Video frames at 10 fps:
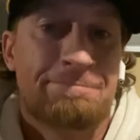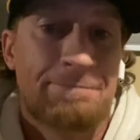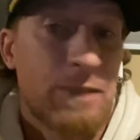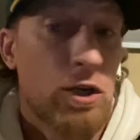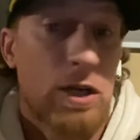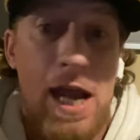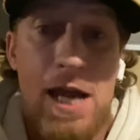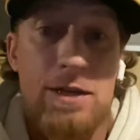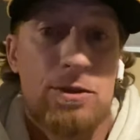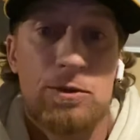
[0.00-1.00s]
you're
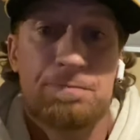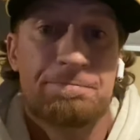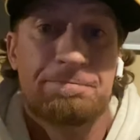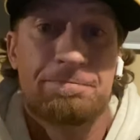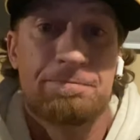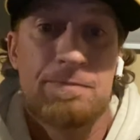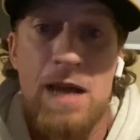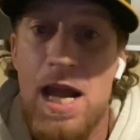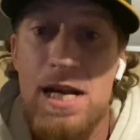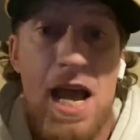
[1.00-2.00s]
canceled.
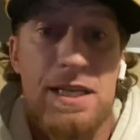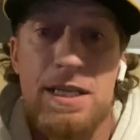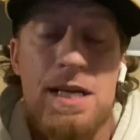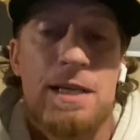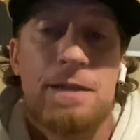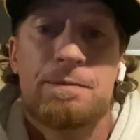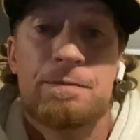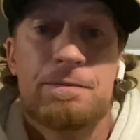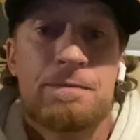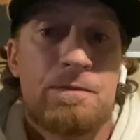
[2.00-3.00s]
And that's it.
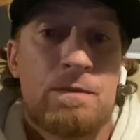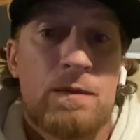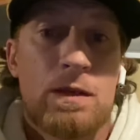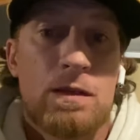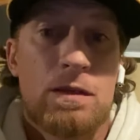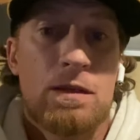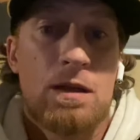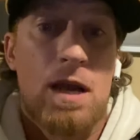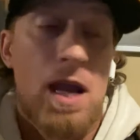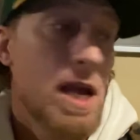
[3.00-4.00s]

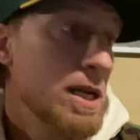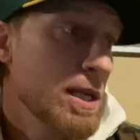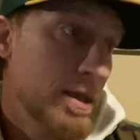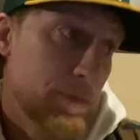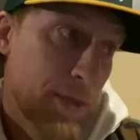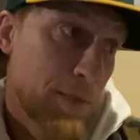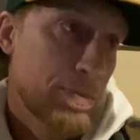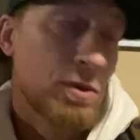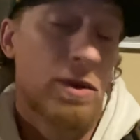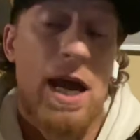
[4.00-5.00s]
And then the
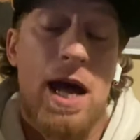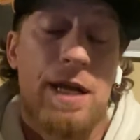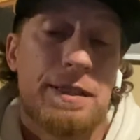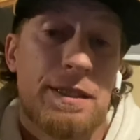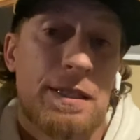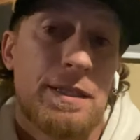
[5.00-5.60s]
people that